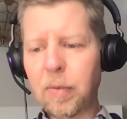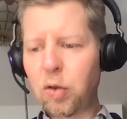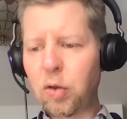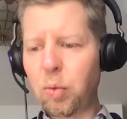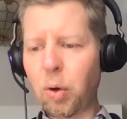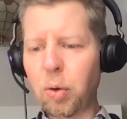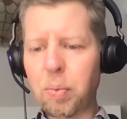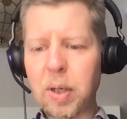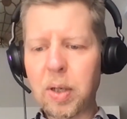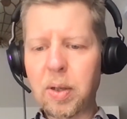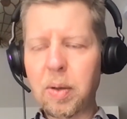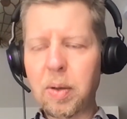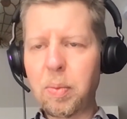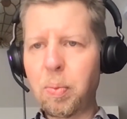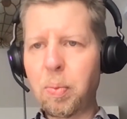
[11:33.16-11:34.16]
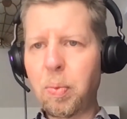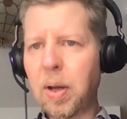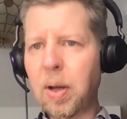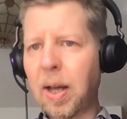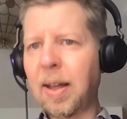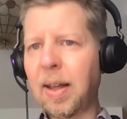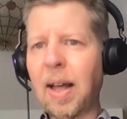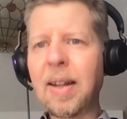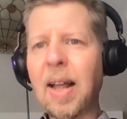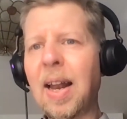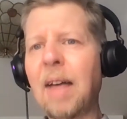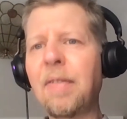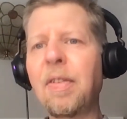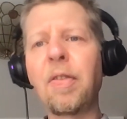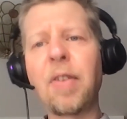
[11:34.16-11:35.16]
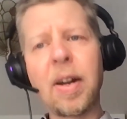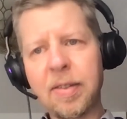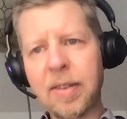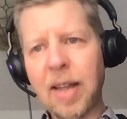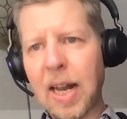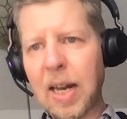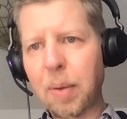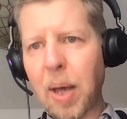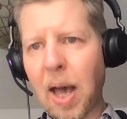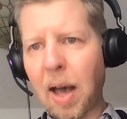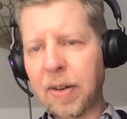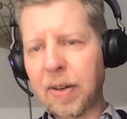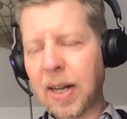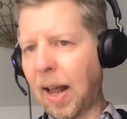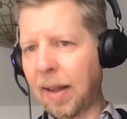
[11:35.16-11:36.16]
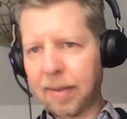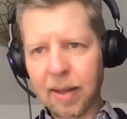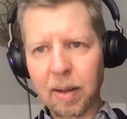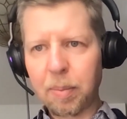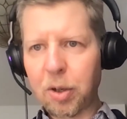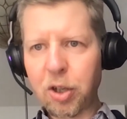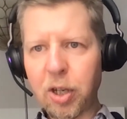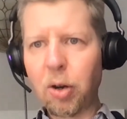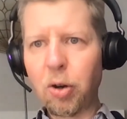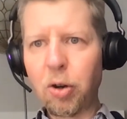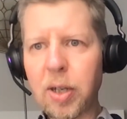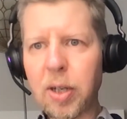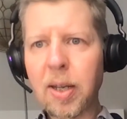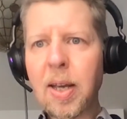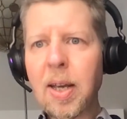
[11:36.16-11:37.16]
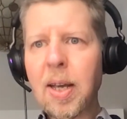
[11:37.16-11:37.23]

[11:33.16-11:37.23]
what we a level of understanding we have in classical machine learning.